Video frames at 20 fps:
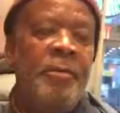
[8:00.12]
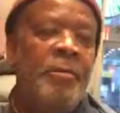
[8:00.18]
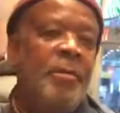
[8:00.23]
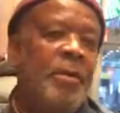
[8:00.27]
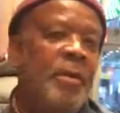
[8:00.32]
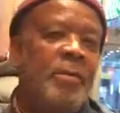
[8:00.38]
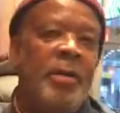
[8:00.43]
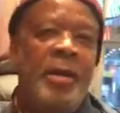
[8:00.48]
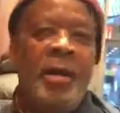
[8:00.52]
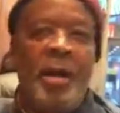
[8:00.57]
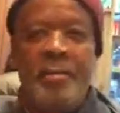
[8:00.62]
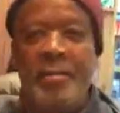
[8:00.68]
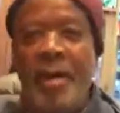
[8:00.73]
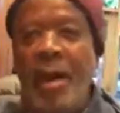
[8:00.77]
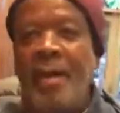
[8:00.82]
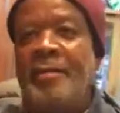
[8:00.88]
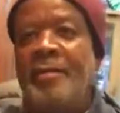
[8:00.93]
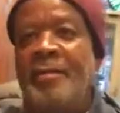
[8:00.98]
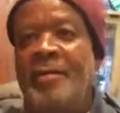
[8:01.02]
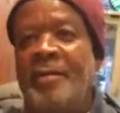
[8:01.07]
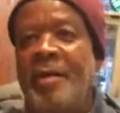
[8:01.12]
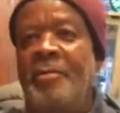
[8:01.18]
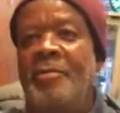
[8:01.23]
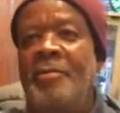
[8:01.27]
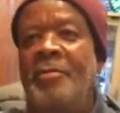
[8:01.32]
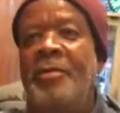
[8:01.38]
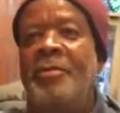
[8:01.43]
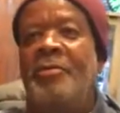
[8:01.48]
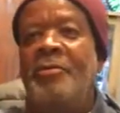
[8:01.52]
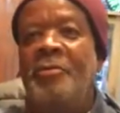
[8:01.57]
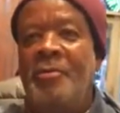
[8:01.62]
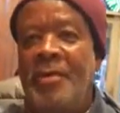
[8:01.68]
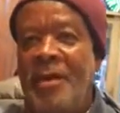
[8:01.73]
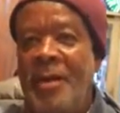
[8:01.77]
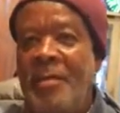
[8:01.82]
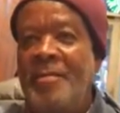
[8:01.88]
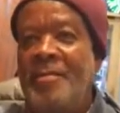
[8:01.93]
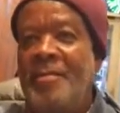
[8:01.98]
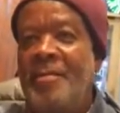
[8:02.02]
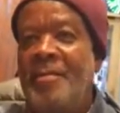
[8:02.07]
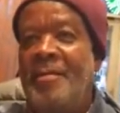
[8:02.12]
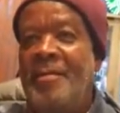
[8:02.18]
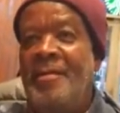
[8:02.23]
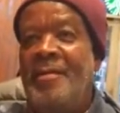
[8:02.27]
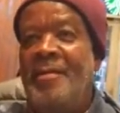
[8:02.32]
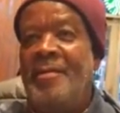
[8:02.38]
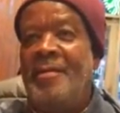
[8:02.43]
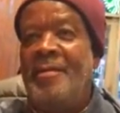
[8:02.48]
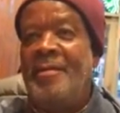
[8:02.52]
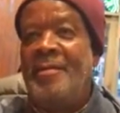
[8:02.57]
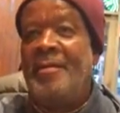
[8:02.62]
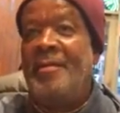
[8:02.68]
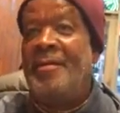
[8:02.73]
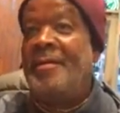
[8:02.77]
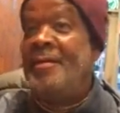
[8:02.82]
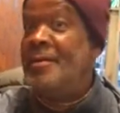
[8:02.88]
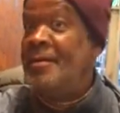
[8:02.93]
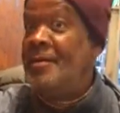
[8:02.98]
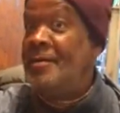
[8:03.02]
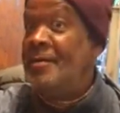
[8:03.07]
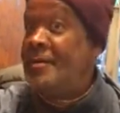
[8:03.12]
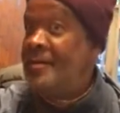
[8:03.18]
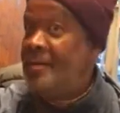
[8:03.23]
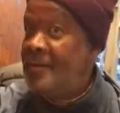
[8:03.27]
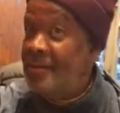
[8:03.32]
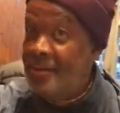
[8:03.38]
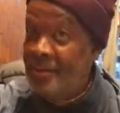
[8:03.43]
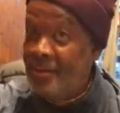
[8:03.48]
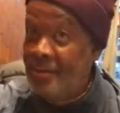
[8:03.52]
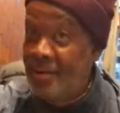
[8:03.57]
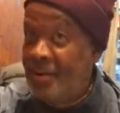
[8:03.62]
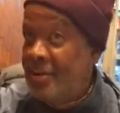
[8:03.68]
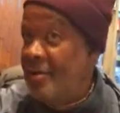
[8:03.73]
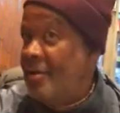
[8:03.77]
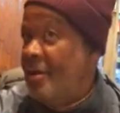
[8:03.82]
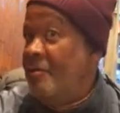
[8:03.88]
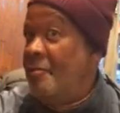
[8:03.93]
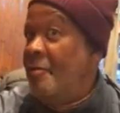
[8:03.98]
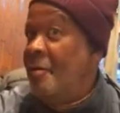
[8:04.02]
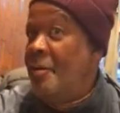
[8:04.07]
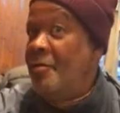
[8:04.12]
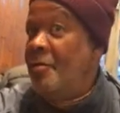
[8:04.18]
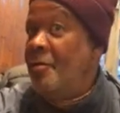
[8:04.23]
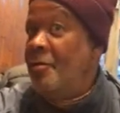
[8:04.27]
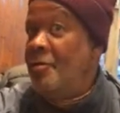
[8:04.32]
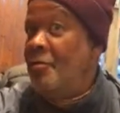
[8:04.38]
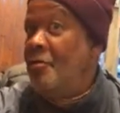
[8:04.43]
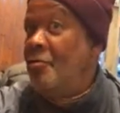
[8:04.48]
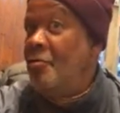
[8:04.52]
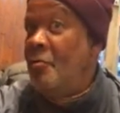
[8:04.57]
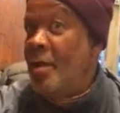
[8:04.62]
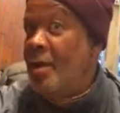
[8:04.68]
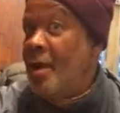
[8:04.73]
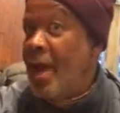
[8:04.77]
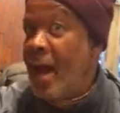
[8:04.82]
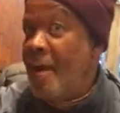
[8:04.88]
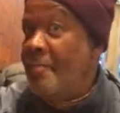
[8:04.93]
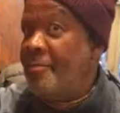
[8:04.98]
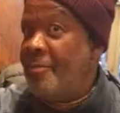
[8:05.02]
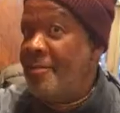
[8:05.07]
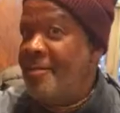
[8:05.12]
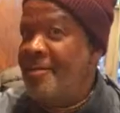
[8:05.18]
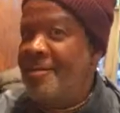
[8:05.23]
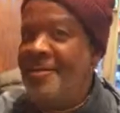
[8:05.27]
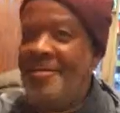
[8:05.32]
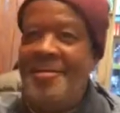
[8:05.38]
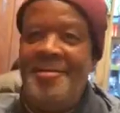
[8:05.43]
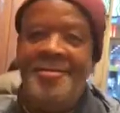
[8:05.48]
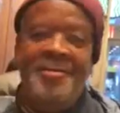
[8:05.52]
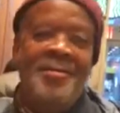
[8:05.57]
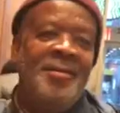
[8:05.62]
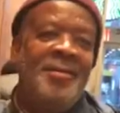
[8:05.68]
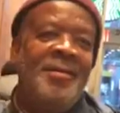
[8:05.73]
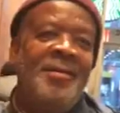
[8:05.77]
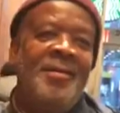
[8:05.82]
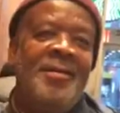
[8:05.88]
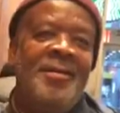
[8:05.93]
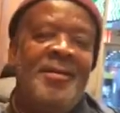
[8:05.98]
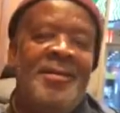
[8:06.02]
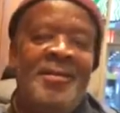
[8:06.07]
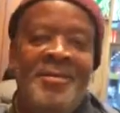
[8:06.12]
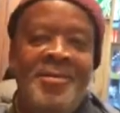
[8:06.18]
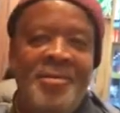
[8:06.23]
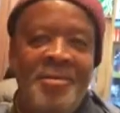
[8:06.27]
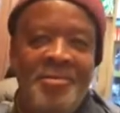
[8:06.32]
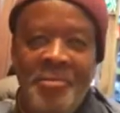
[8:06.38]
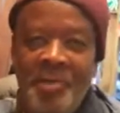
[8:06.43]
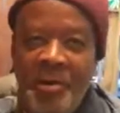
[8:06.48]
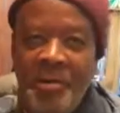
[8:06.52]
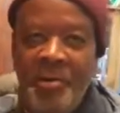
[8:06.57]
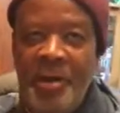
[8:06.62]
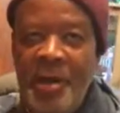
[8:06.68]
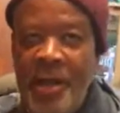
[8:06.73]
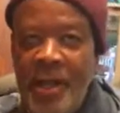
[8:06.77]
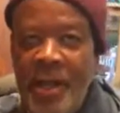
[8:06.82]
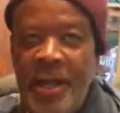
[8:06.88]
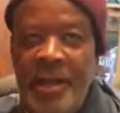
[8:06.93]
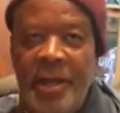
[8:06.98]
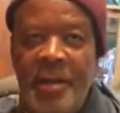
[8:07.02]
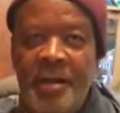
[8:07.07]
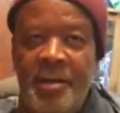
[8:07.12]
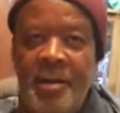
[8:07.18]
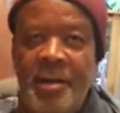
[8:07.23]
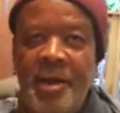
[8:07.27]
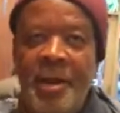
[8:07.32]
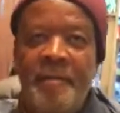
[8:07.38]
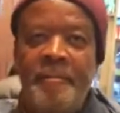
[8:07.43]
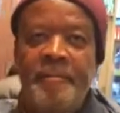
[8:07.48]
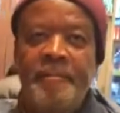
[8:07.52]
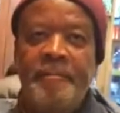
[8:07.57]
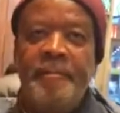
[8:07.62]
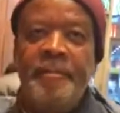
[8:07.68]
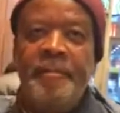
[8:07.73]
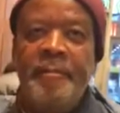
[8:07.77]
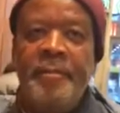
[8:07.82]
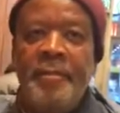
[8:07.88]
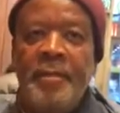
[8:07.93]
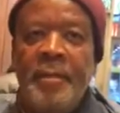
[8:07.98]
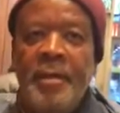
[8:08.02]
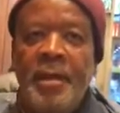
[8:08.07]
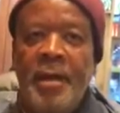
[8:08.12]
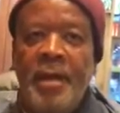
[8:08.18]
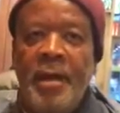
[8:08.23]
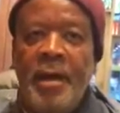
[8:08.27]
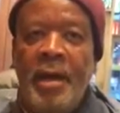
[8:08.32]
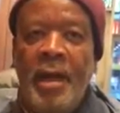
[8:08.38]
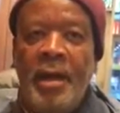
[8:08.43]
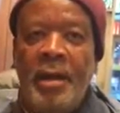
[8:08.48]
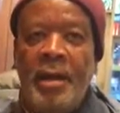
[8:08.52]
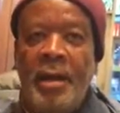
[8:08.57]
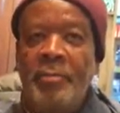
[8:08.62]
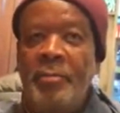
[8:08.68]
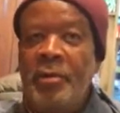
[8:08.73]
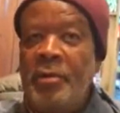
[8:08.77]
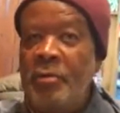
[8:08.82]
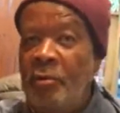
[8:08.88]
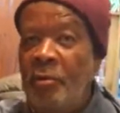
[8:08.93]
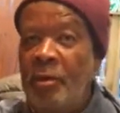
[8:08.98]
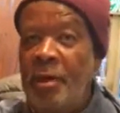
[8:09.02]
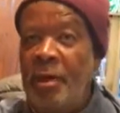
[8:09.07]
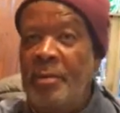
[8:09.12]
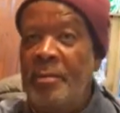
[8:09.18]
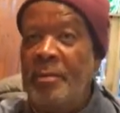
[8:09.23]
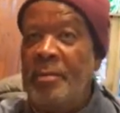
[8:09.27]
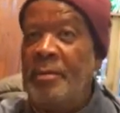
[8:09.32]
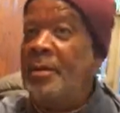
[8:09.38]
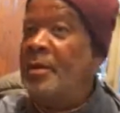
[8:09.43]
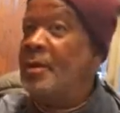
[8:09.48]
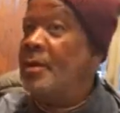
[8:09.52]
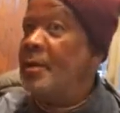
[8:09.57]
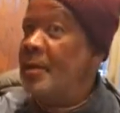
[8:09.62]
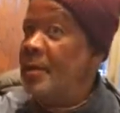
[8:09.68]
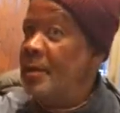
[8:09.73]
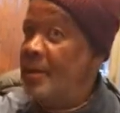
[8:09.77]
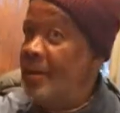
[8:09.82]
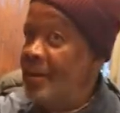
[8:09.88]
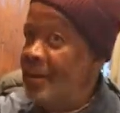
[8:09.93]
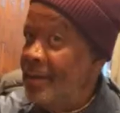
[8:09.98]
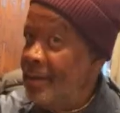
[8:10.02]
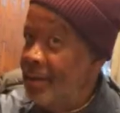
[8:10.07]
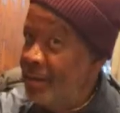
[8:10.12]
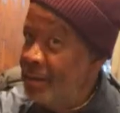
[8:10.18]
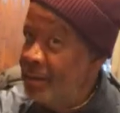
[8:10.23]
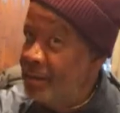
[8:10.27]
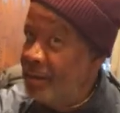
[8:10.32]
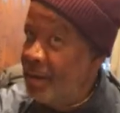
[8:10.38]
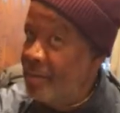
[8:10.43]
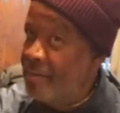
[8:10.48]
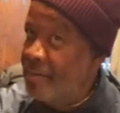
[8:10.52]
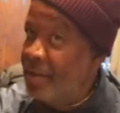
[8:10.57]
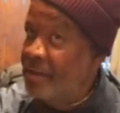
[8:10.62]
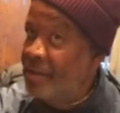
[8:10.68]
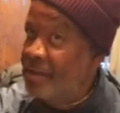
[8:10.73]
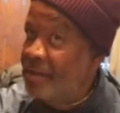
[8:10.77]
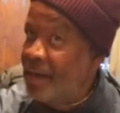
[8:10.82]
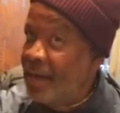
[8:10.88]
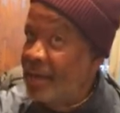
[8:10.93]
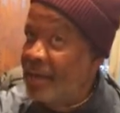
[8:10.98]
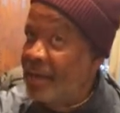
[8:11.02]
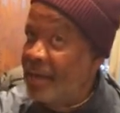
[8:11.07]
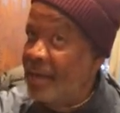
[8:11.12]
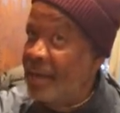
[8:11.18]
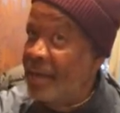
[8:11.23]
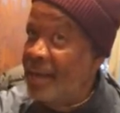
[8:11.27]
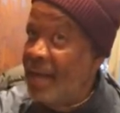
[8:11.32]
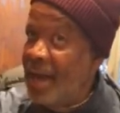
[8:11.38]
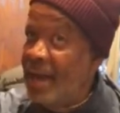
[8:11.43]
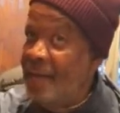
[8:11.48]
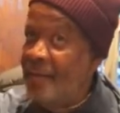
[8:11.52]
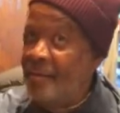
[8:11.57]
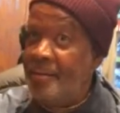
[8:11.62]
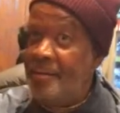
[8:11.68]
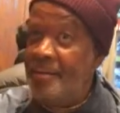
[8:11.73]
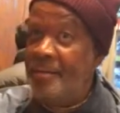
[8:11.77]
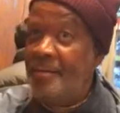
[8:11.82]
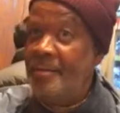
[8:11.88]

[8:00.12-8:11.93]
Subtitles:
when we got back to the temple, we told them, everybody wanted to know what happened, So we related to them, and then we told them he's coming Saturday night.